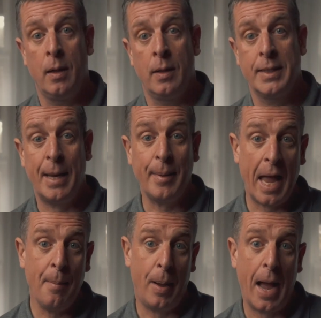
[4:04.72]
Sam
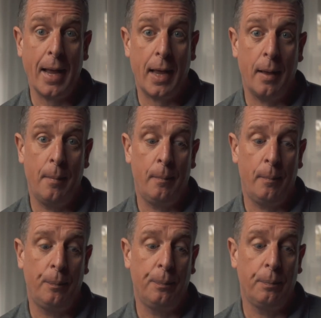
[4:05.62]
came back,
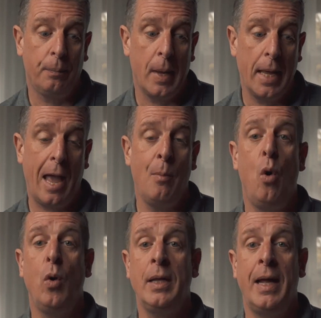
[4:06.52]
he came
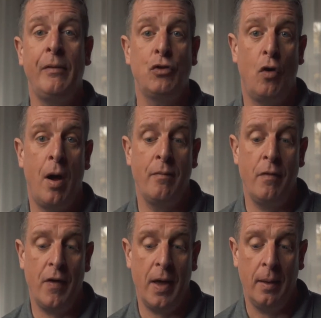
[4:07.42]
walking down the drive
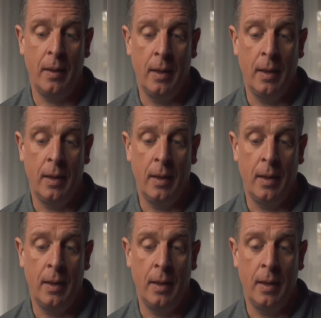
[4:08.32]
with a